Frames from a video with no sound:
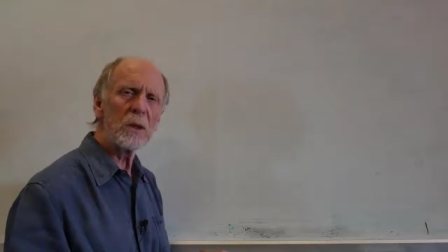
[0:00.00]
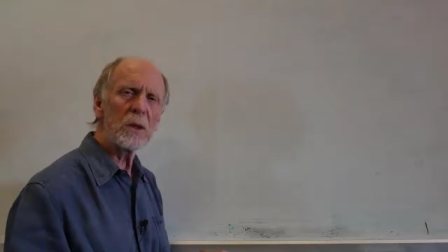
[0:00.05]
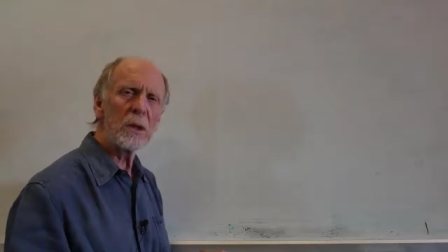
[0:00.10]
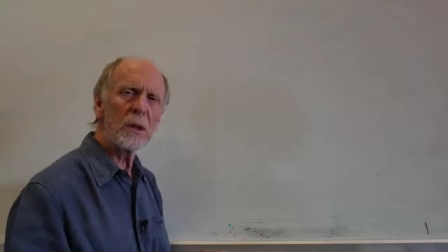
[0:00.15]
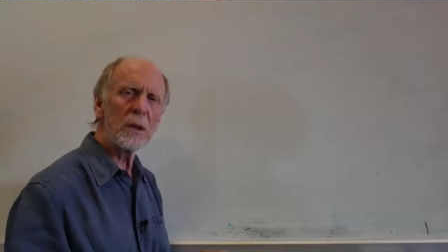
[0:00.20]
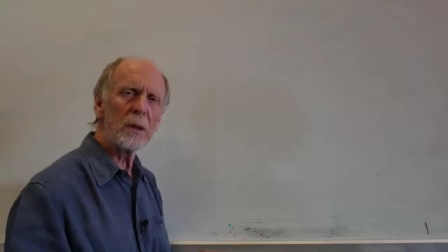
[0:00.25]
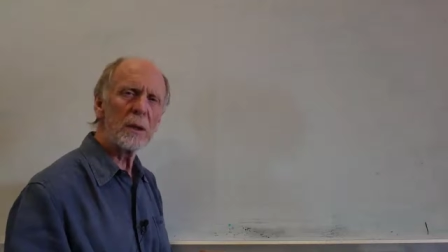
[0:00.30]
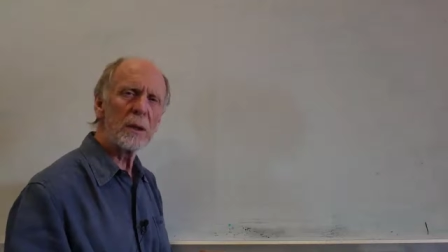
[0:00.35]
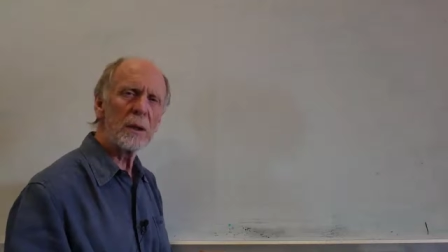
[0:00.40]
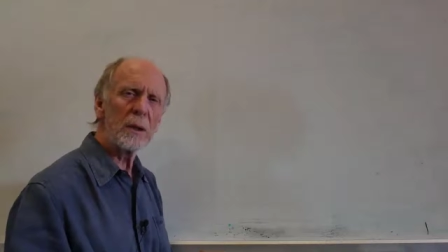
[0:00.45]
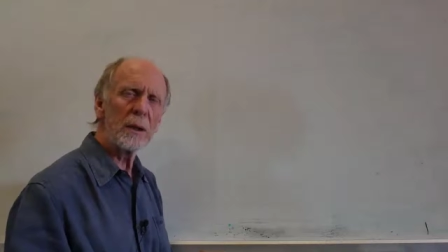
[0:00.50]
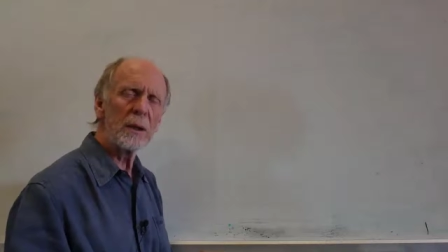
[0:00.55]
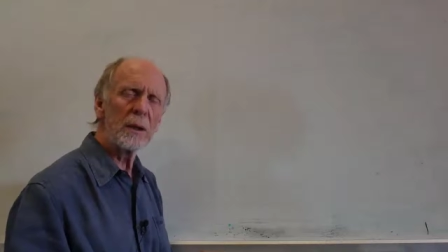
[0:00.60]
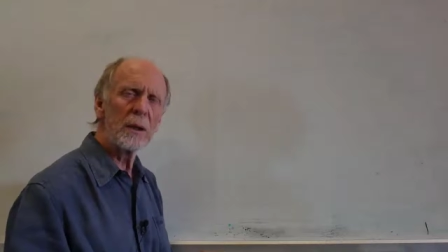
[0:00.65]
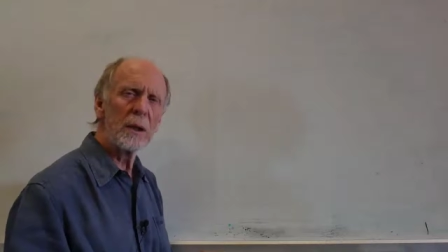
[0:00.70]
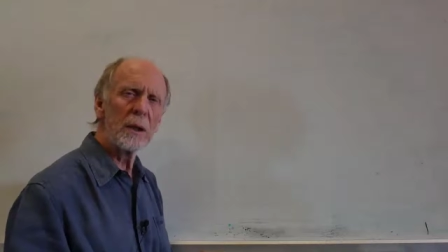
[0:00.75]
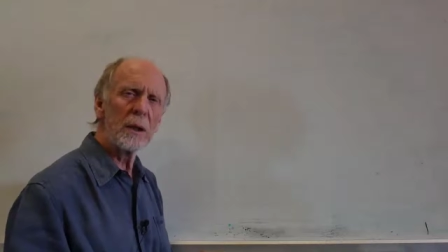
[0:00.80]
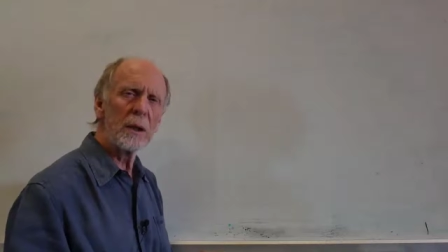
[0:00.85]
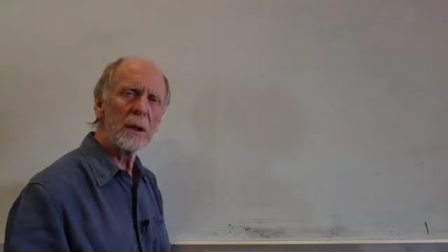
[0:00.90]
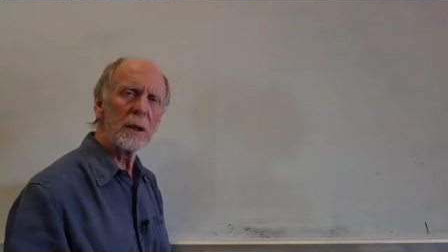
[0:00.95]
certainly,
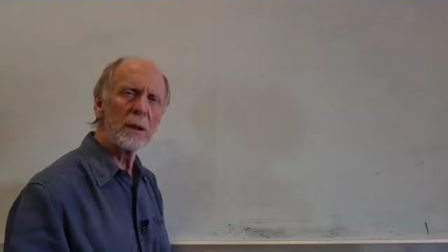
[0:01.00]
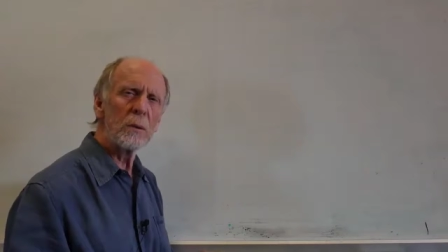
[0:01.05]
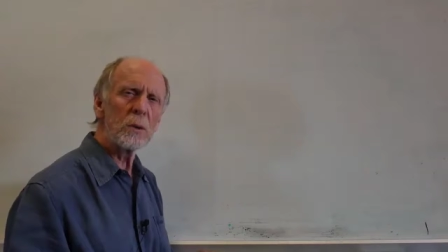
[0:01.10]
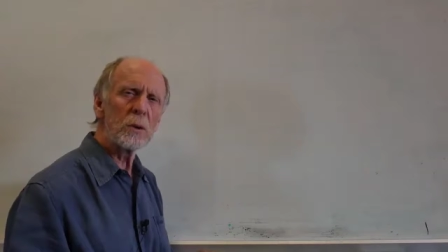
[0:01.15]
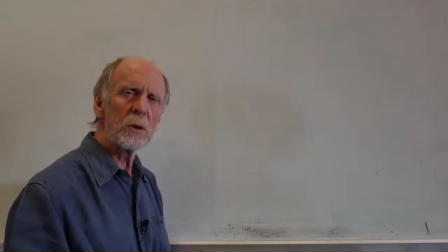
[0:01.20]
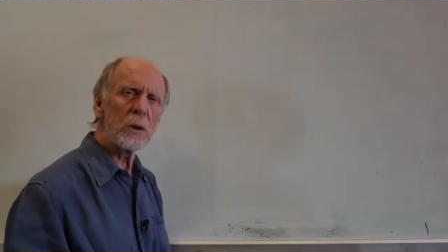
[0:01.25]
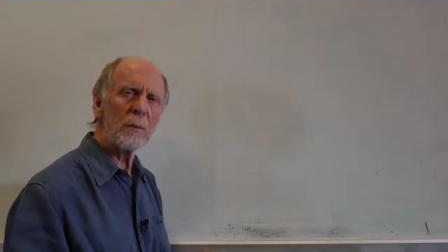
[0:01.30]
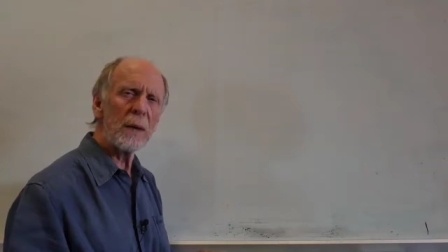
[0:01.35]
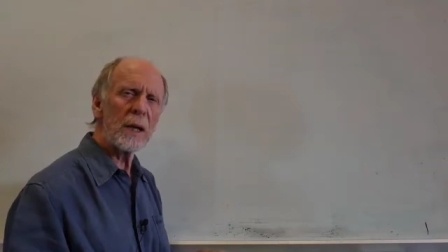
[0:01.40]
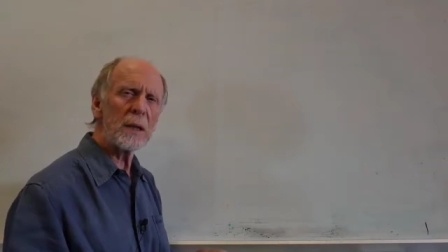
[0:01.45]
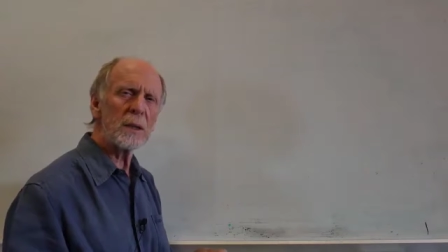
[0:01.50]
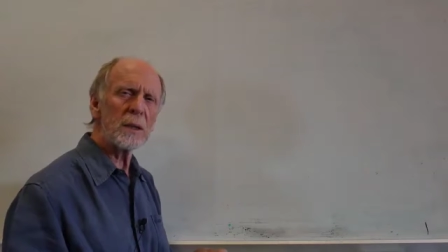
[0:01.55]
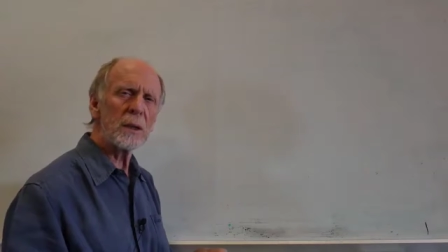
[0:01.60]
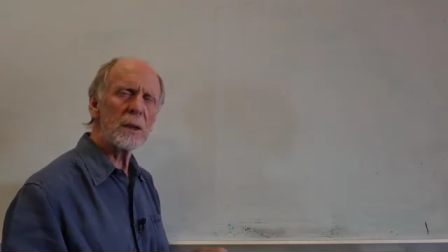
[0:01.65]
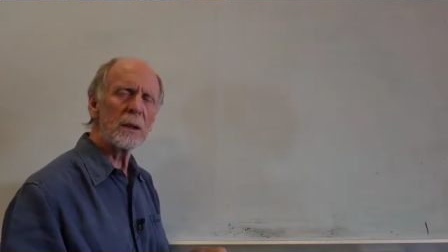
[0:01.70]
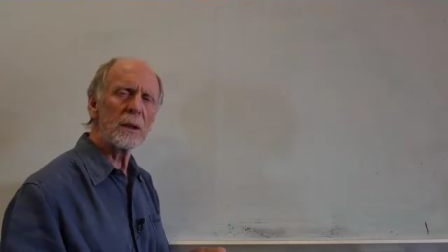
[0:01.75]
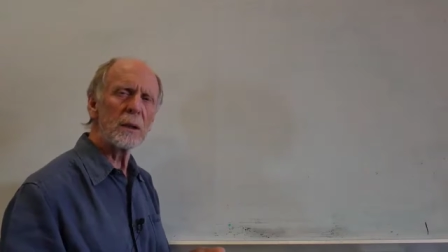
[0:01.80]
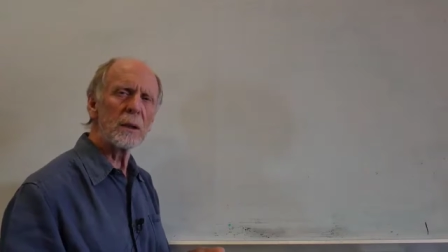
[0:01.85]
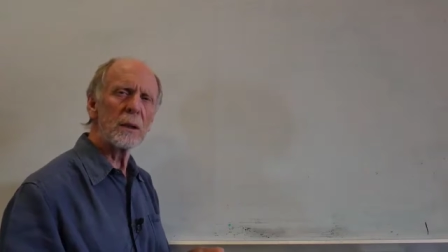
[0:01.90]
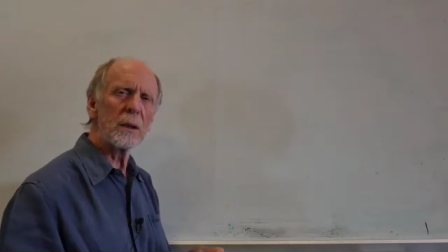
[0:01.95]
it was
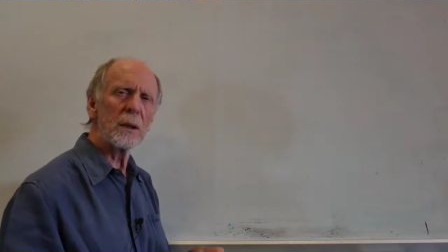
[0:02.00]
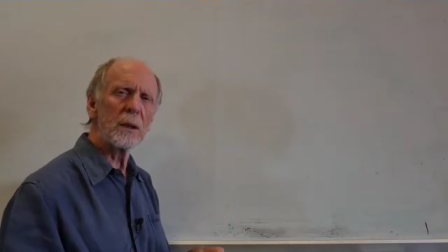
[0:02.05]
dramatic